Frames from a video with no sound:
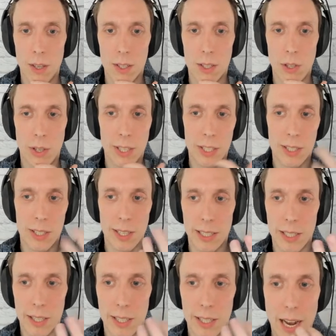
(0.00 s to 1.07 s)
so you can just
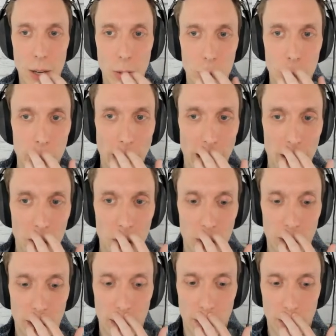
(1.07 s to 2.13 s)
see just how
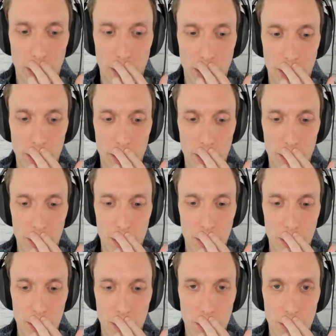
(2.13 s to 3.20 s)
challenging this
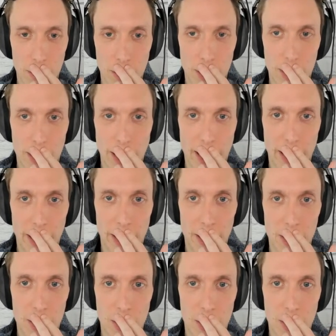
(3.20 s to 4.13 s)
data is.